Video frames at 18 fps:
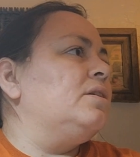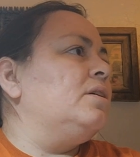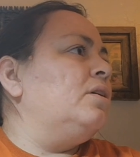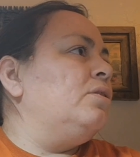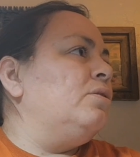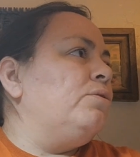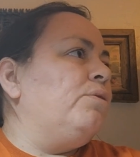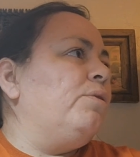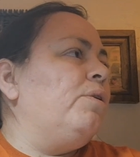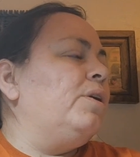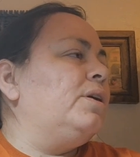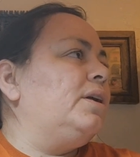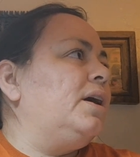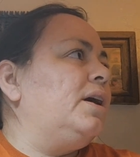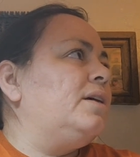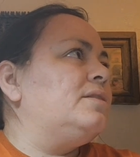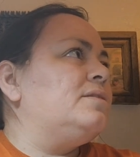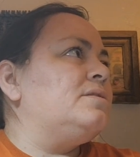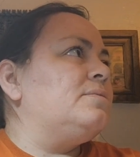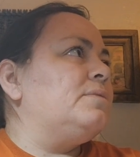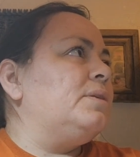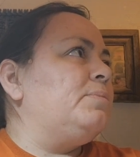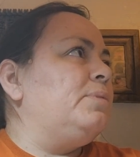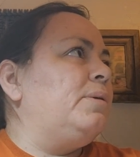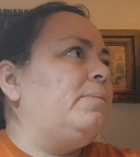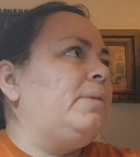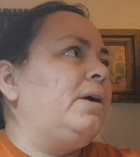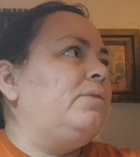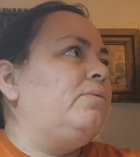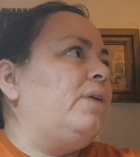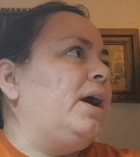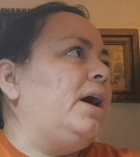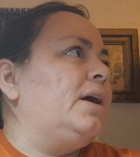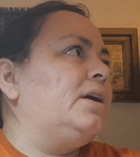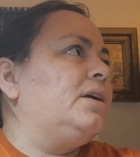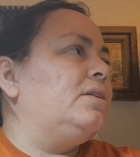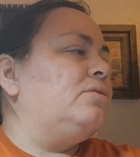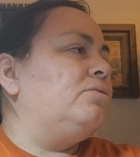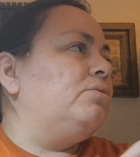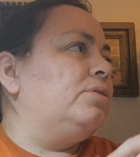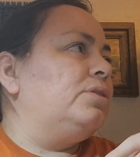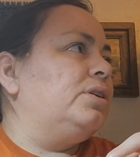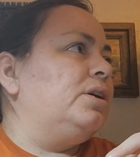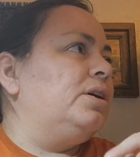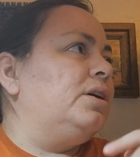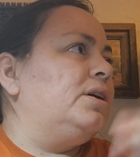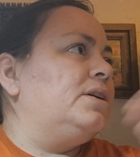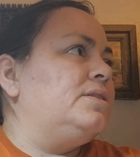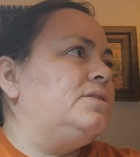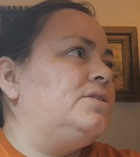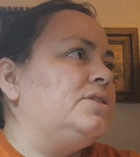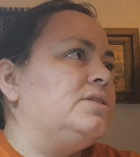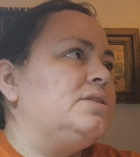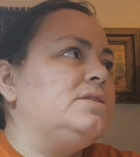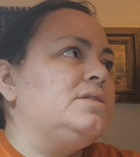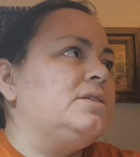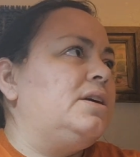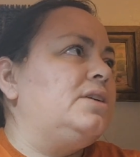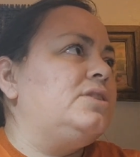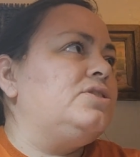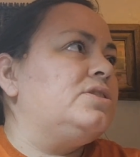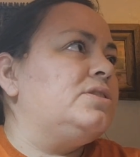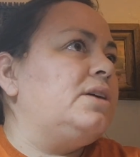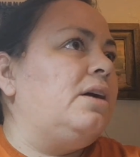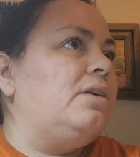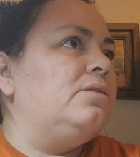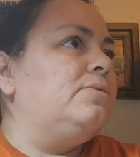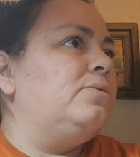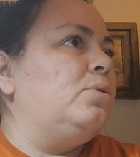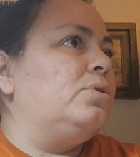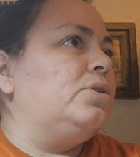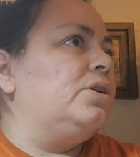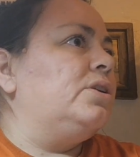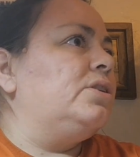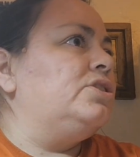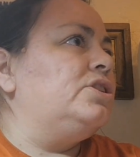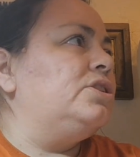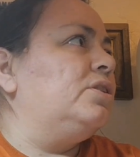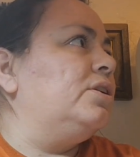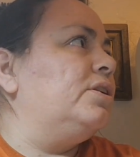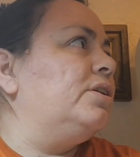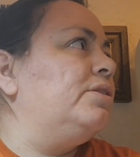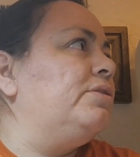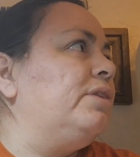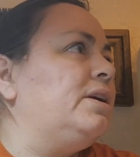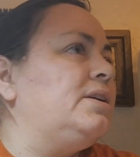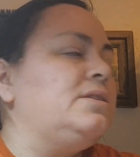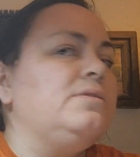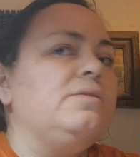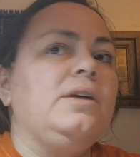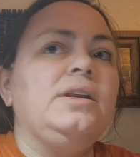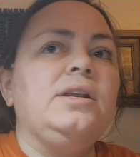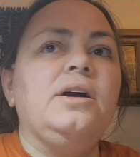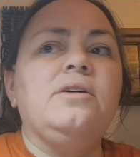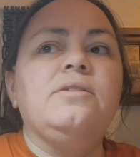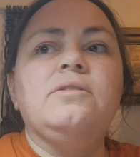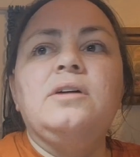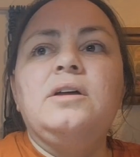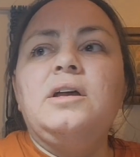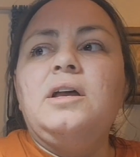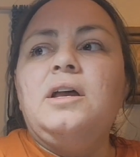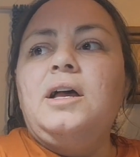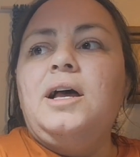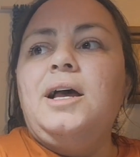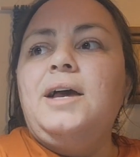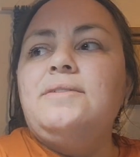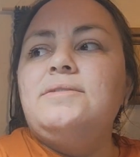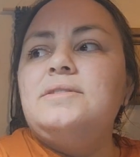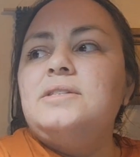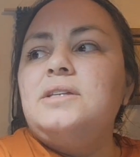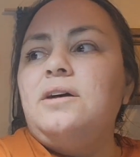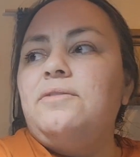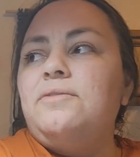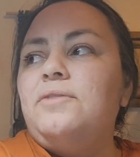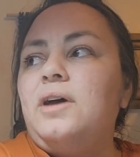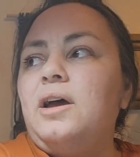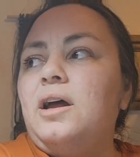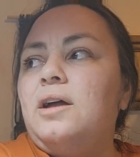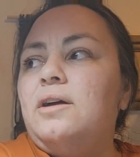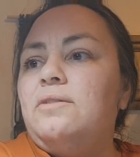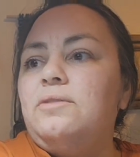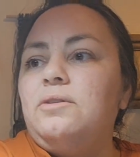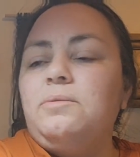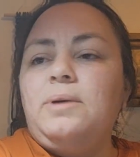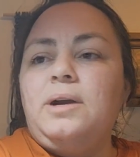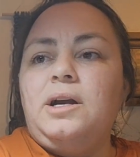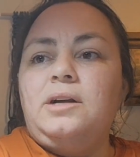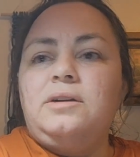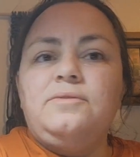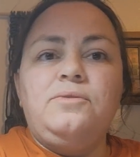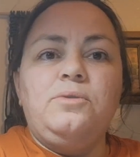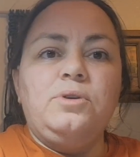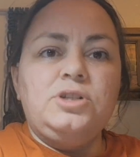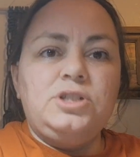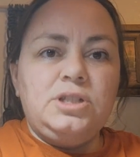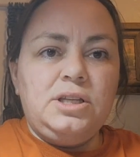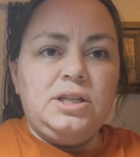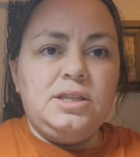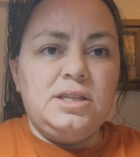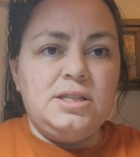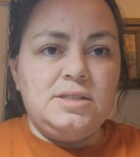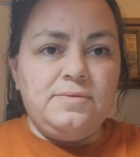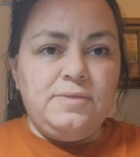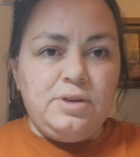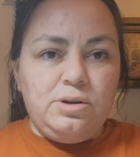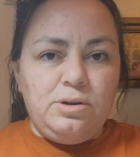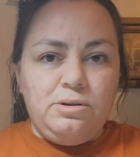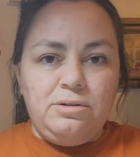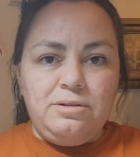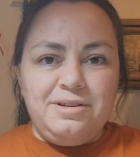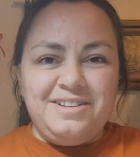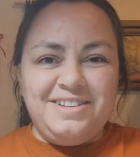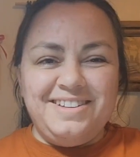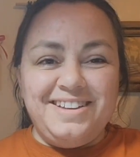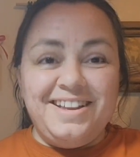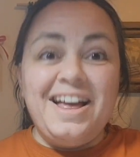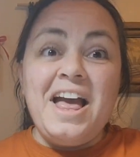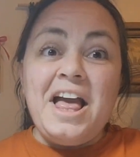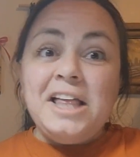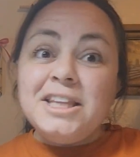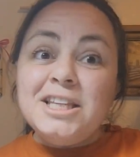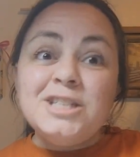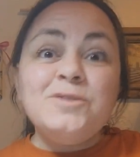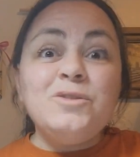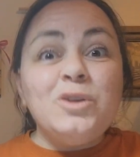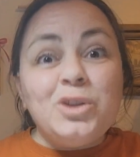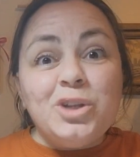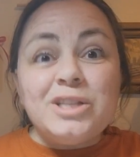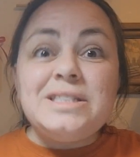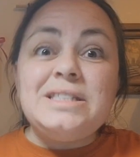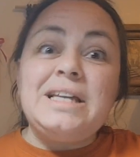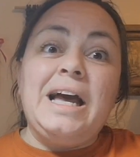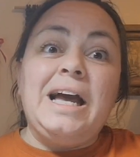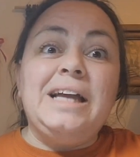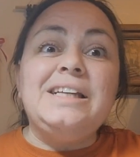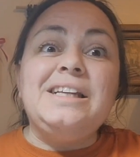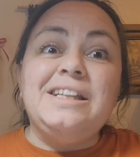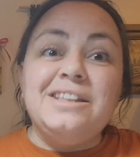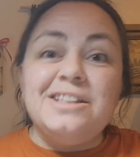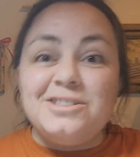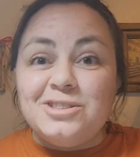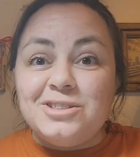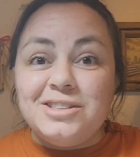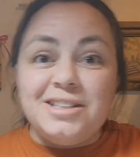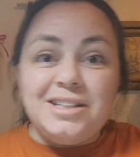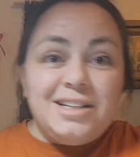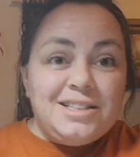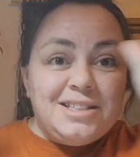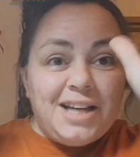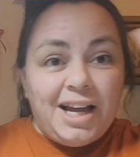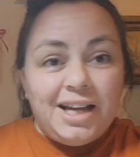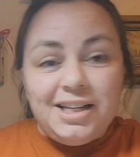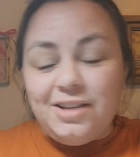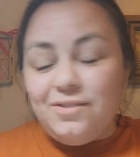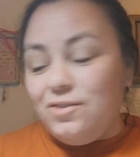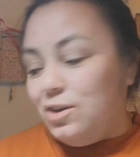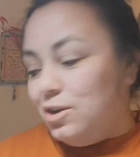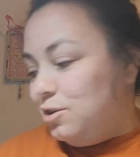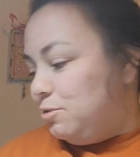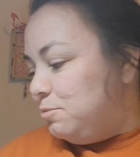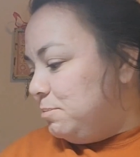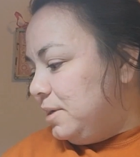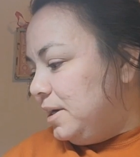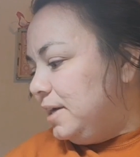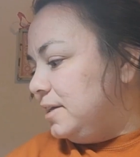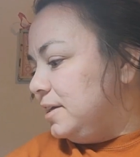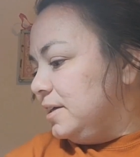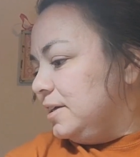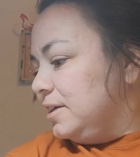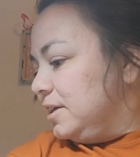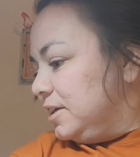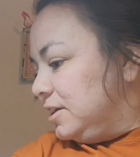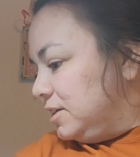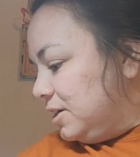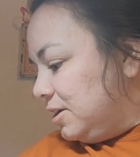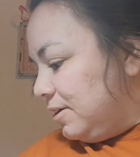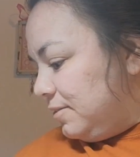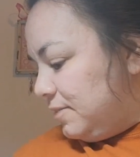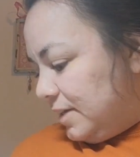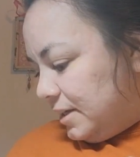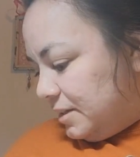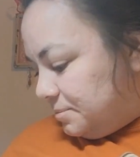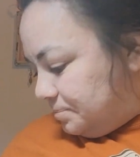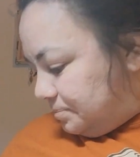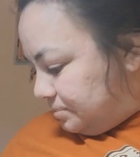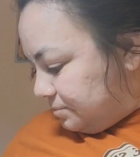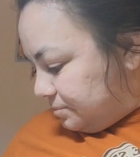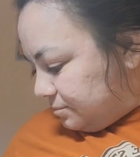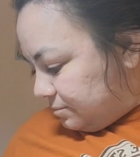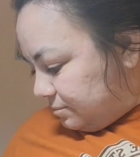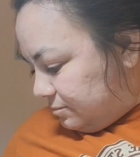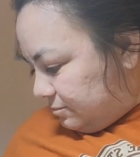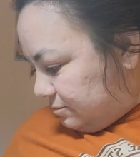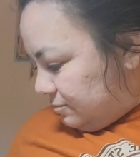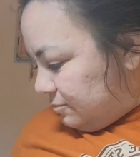just organize, put my rack in order. It's just out of order. She's looking crazy right now. I have stuff everywhere. Fortunately, this view looks tidy. This looks like a tidy view, but now I've got